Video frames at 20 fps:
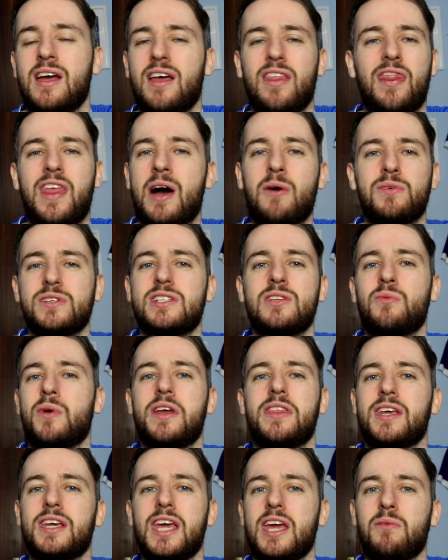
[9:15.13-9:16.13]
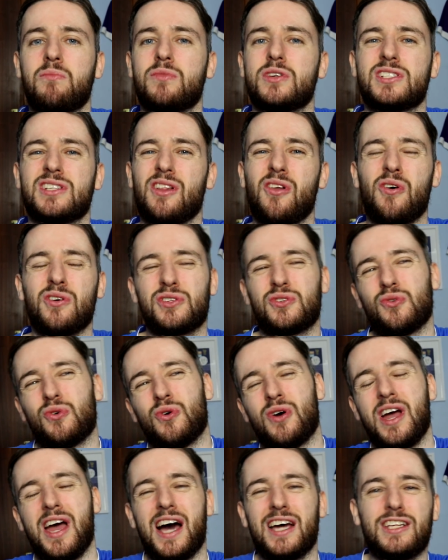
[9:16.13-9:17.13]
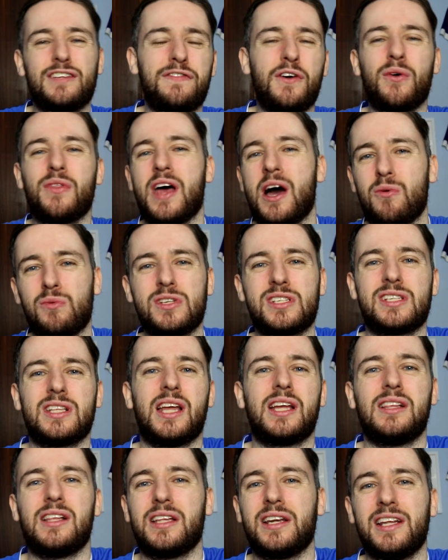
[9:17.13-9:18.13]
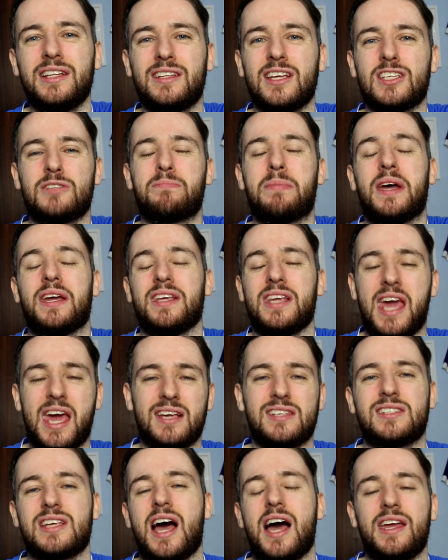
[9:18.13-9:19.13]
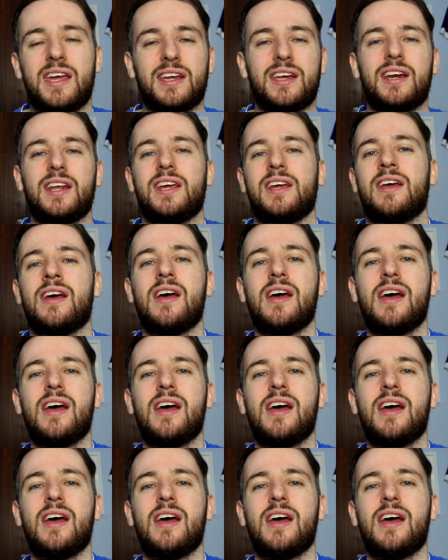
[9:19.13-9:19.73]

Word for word: That wasn't why the game was lost, so I just felt that was slightly need This, but yes, I agree.